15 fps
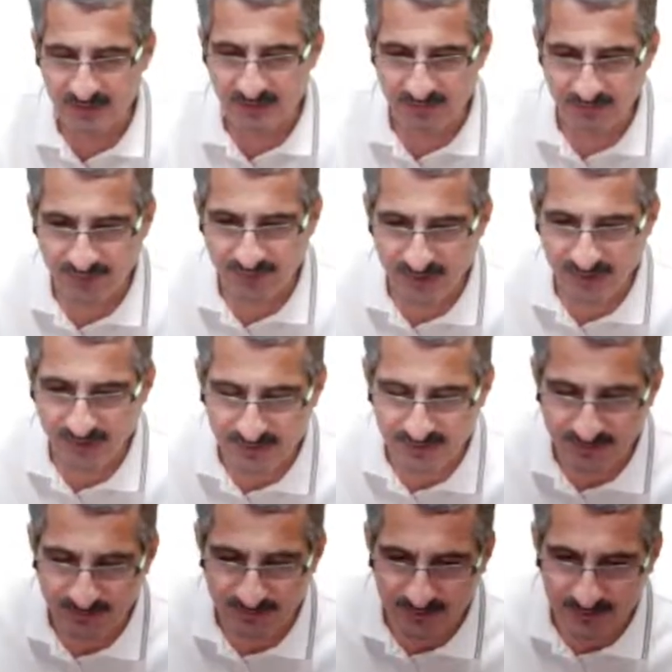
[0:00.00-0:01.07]

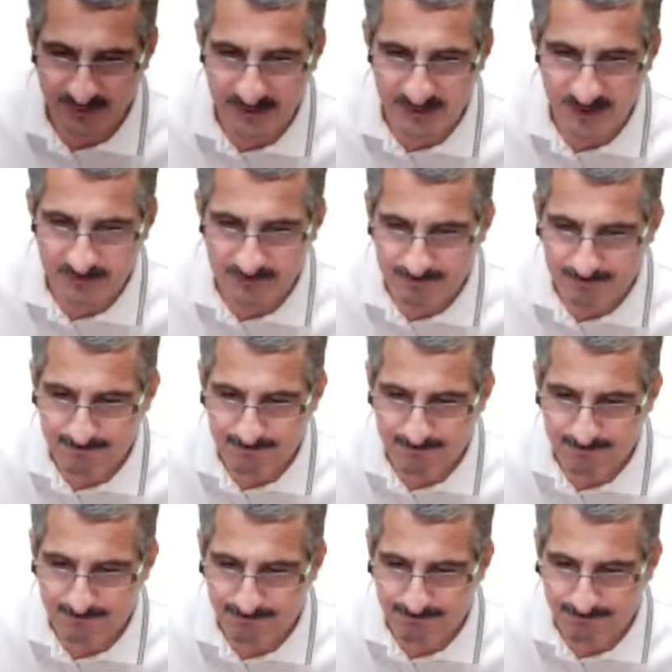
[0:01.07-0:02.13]
WN
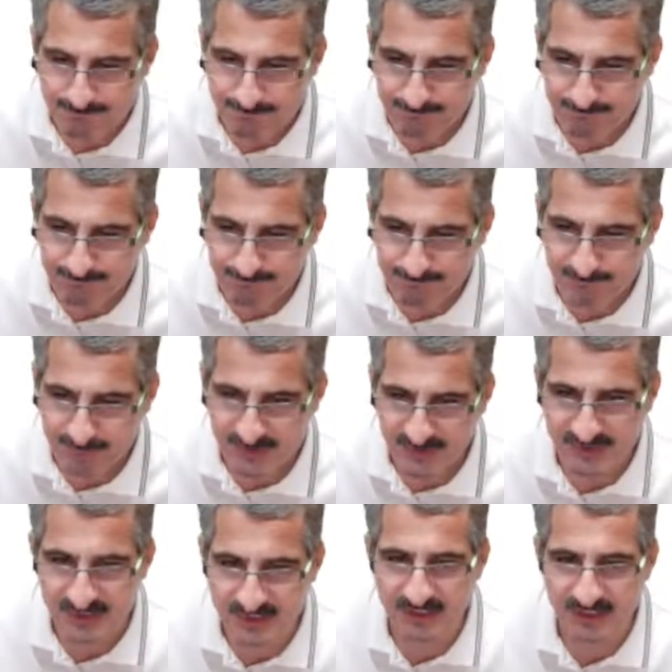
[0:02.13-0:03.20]
is
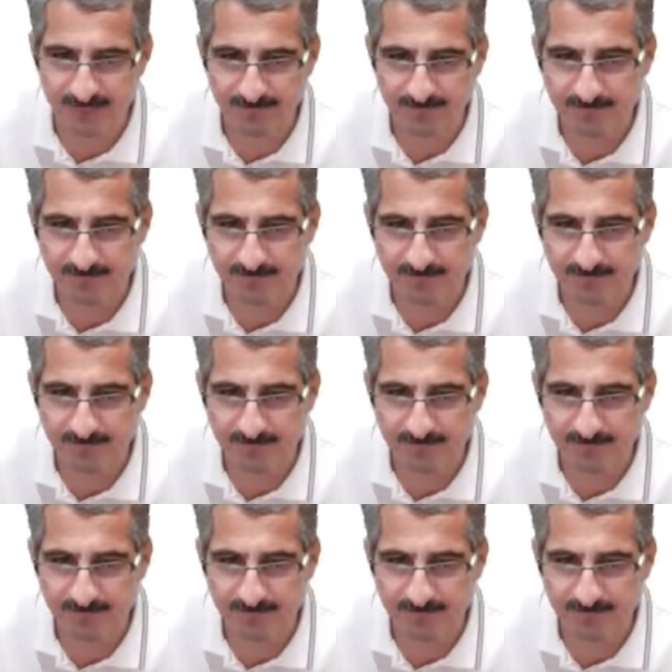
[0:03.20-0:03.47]
DN.